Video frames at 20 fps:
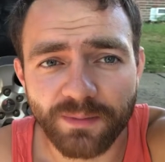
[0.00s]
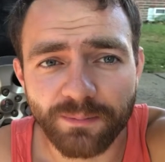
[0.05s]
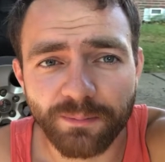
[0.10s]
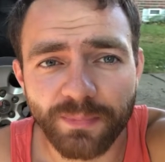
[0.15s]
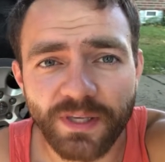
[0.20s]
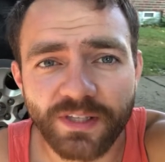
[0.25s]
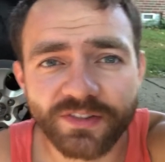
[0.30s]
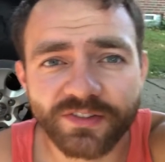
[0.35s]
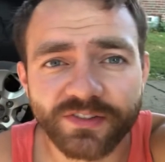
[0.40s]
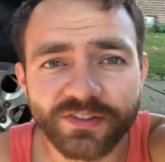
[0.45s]

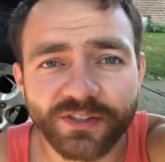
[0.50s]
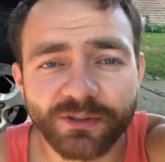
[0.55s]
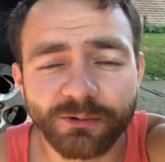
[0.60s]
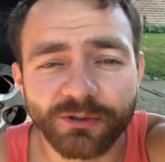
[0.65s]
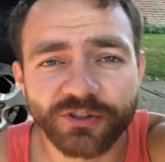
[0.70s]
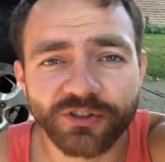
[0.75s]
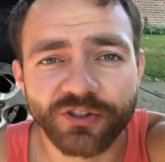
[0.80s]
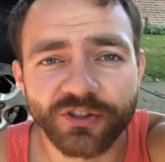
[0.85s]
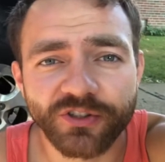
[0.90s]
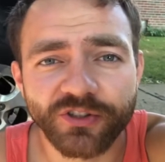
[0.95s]
Basically
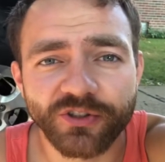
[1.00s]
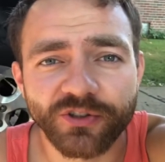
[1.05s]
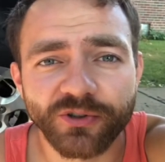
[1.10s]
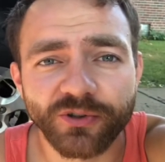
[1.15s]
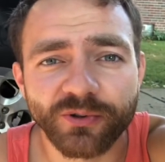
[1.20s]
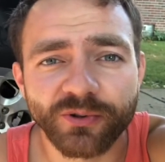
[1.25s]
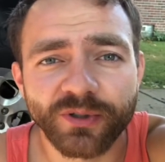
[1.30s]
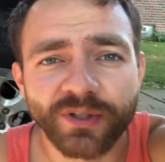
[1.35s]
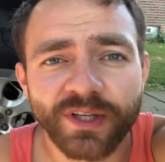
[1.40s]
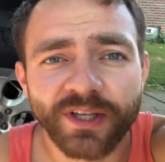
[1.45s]
what you
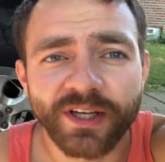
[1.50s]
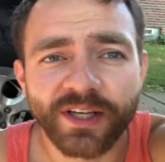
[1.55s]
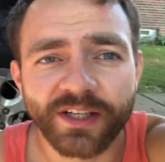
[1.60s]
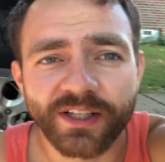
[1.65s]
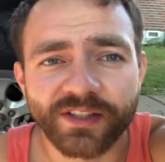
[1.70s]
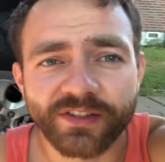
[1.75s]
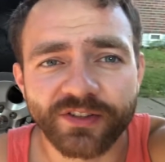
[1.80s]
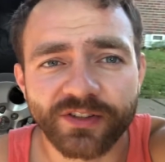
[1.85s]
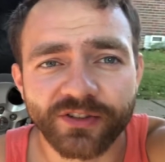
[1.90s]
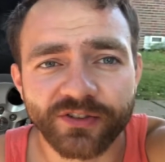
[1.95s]
do
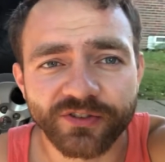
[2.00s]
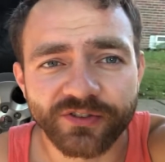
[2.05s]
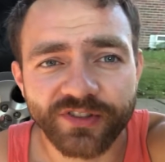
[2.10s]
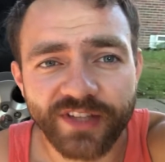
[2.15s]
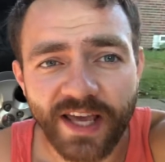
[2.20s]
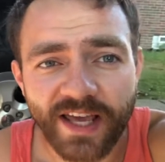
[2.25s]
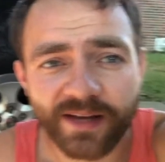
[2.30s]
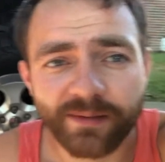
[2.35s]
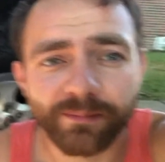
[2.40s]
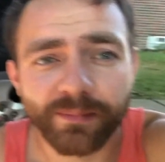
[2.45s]
is there's
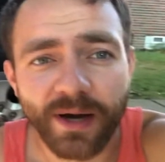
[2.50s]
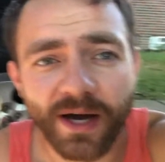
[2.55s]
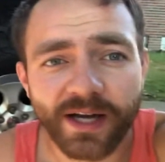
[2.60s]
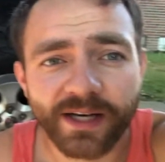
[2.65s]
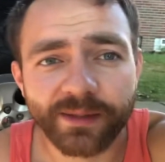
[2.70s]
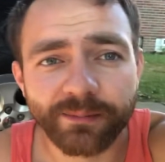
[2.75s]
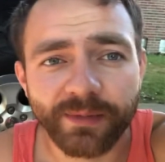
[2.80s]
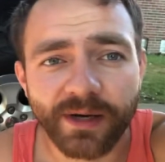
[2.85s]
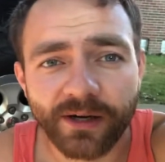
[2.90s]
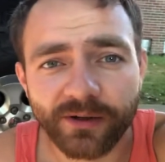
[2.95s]
10
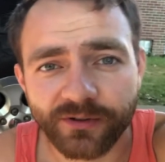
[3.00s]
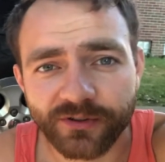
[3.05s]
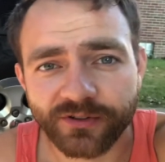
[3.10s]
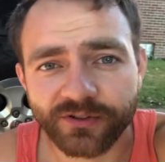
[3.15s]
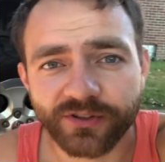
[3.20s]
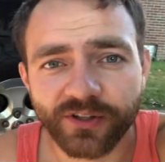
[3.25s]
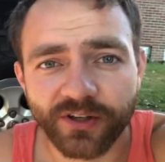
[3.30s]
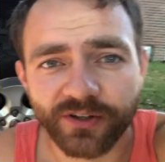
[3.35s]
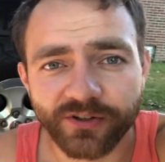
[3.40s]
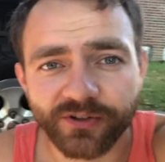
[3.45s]
body
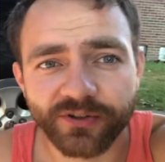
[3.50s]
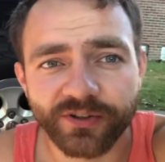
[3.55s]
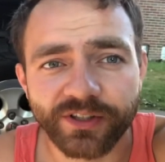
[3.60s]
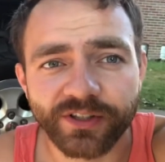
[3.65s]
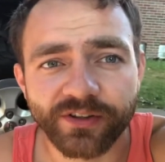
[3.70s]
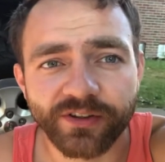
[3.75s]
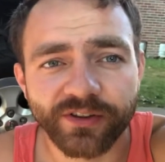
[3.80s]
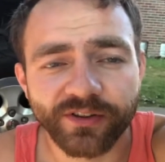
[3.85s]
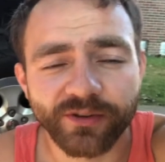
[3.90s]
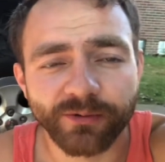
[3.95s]
mounts
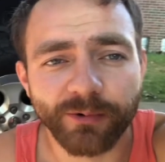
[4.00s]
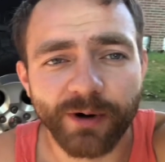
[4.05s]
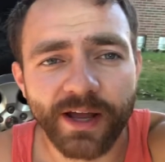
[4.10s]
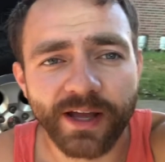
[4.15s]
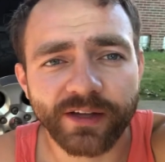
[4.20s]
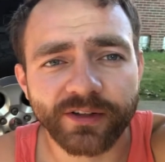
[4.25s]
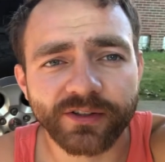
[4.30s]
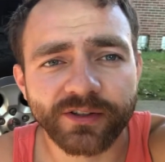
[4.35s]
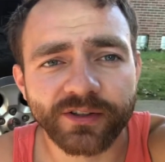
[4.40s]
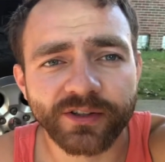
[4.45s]
underneath the
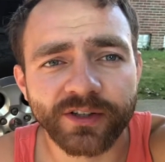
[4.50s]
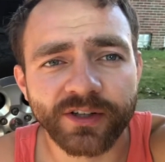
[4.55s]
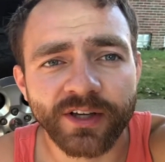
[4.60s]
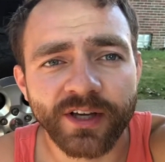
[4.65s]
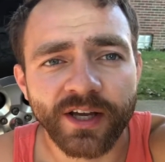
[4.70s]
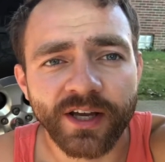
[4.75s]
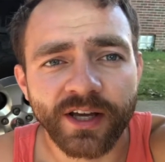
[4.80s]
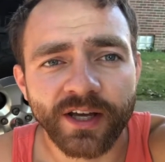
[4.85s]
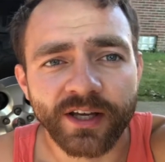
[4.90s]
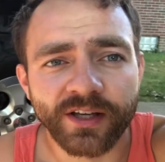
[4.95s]
Wrangler.
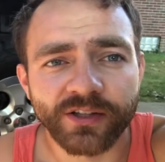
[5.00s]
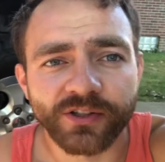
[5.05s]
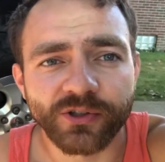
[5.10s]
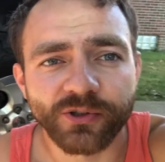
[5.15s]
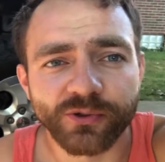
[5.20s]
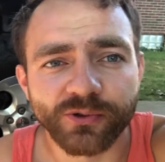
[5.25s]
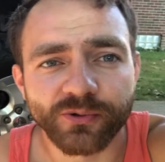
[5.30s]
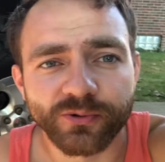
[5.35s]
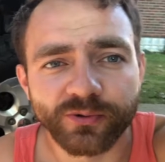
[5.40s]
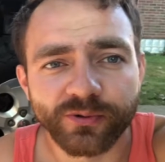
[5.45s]

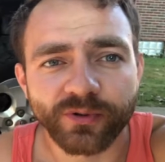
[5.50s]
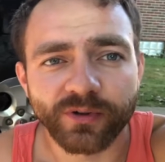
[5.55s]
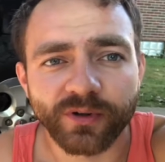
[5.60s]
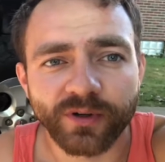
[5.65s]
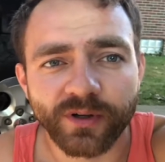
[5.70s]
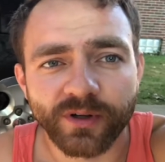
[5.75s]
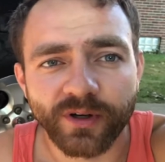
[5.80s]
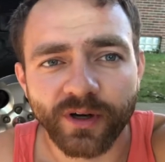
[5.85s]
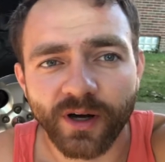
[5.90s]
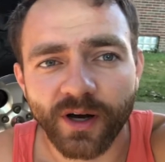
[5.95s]
You
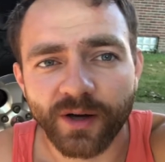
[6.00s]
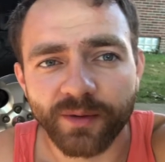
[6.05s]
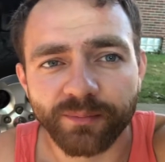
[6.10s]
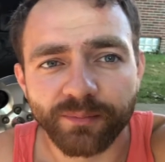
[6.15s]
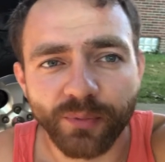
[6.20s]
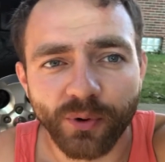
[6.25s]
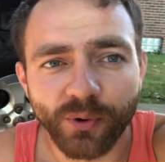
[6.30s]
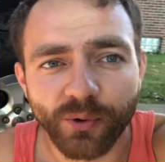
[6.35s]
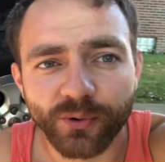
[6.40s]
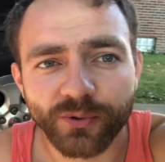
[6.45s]

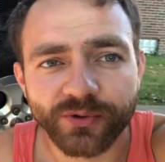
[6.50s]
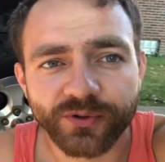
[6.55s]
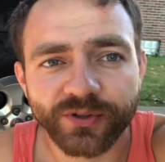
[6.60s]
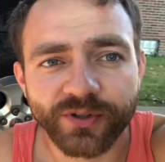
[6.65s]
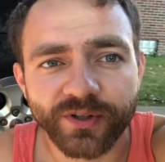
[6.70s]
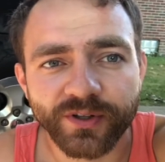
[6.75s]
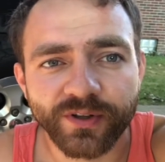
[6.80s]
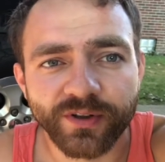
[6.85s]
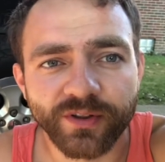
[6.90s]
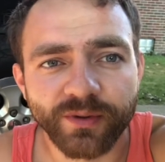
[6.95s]
unbolt
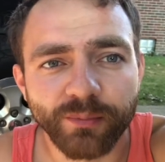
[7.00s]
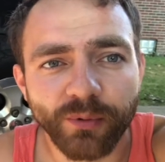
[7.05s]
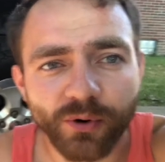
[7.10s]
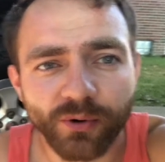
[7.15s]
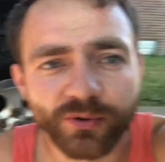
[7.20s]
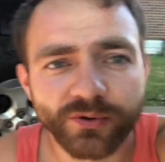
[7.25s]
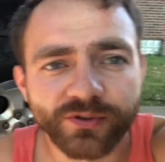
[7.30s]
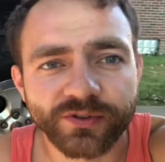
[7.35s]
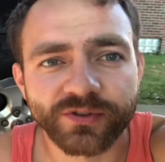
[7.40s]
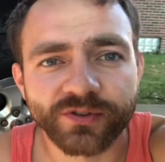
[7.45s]
the
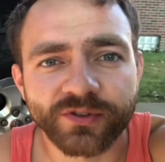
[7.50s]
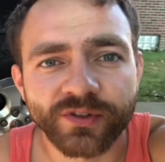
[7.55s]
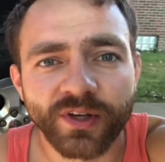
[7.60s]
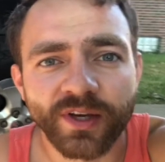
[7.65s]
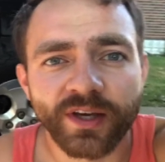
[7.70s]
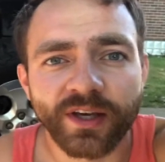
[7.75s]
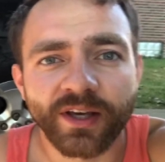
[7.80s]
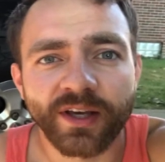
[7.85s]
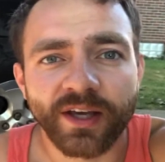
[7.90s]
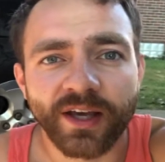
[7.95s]
bolts
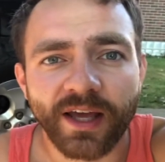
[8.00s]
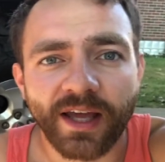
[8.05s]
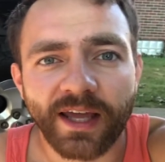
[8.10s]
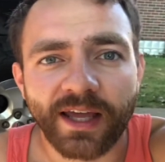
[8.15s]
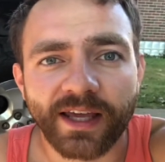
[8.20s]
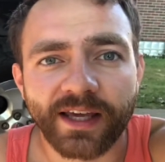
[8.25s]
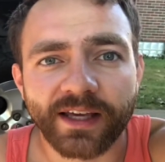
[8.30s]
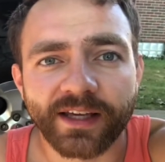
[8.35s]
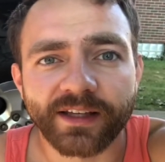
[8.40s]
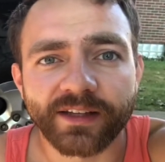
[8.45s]

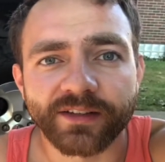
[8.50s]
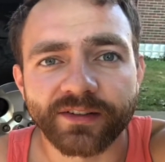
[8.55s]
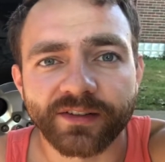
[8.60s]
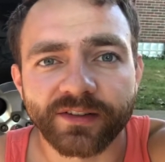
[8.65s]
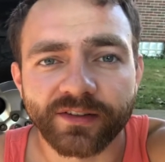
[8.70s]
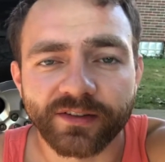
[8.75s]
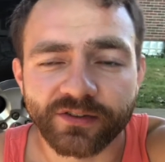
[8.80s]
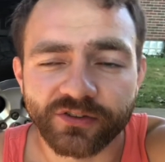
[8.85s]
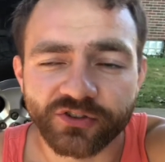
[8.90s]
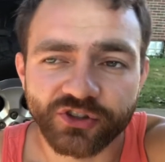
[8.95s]
and
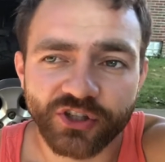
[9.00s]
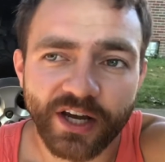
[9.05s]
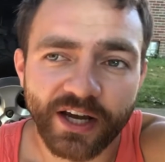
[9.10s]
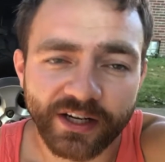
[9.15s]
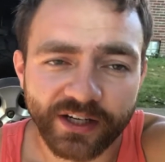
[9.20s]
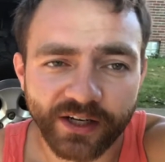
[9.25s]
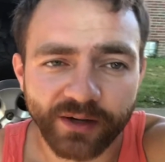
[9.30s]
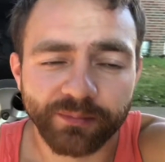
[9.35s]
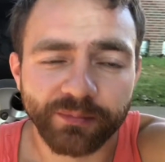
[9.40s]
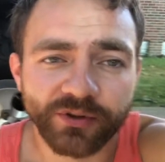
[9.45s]

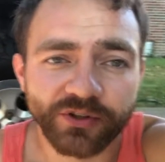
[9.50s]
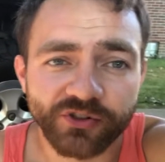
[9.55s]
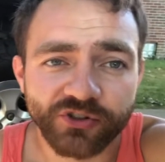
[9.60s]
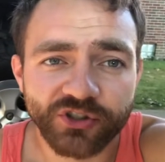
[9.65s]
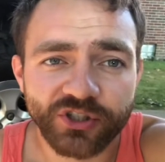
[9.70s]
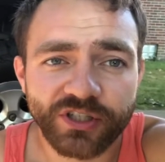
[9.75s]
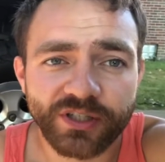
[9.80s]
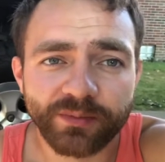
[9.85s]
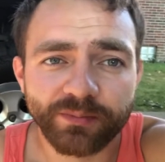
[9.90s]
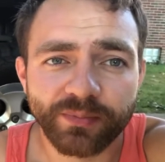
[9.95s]
jack up the
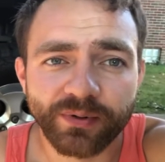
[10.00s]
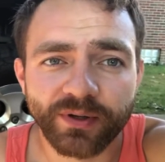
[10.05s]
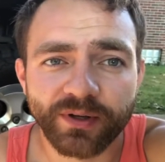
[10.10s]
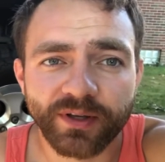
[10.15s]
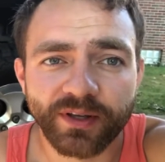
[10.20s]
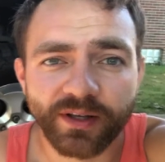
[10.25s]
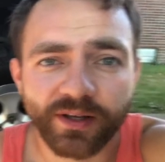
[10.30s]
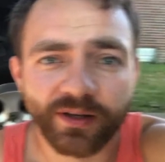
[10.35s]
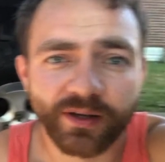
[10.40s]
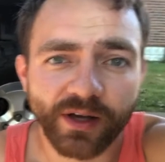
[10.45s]
Jeep
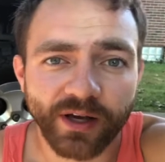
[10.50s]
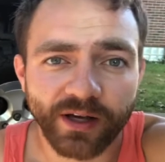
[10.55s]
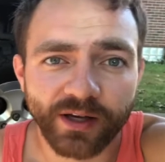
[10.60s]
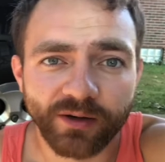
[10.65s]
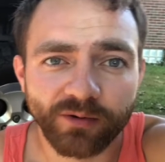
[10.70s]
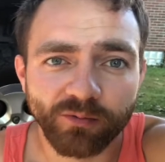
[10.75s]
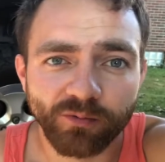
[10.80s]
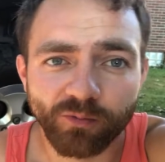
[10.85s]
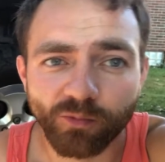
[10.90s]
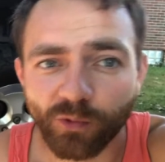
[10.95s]

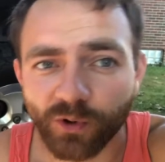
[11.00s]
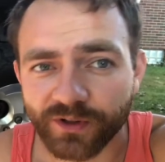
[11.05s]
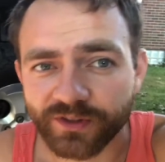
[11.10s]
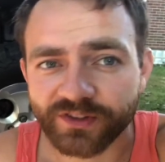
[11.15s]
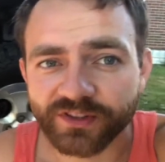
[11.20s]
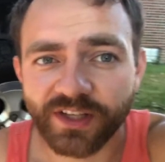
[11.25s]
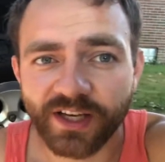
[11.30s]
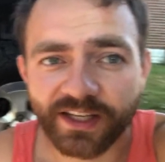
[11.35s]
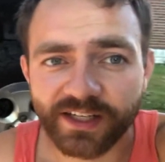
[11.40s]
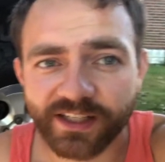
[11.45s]
one
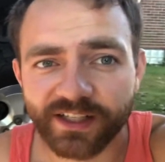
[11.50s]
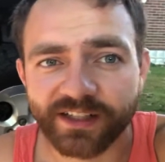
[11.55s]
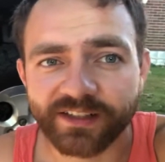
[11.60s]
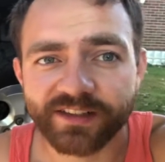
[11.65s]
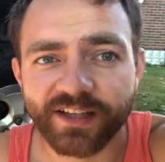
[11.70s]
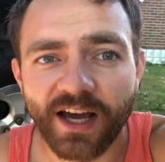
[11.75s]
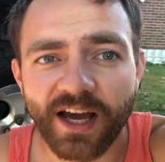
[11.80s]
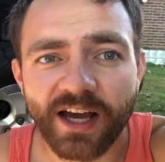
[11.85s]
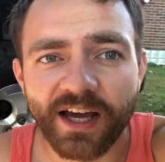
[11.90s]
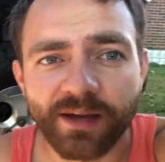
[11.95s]
side at a
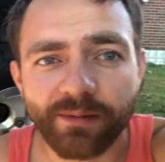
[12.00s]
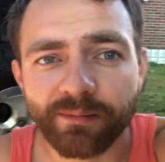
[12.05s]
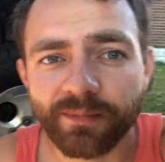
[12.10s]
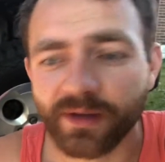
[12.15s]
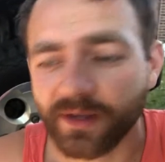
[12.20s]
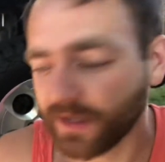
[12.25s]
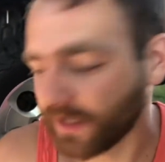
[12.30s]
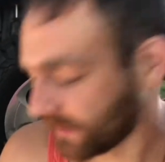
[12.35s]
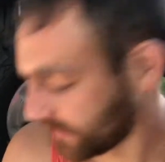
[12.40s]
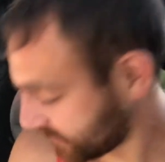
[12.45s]
time
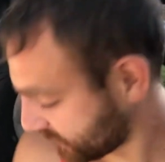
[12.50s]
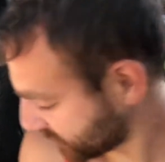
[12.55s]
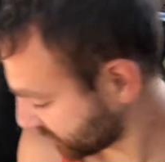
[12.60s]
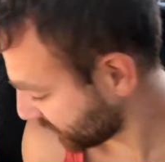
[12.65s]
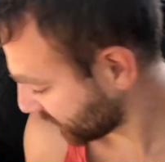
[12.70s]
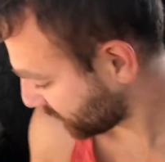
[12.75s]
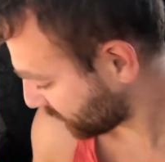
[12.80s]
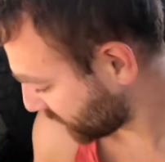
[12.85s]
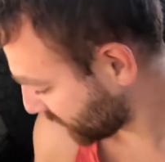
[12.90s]
and slip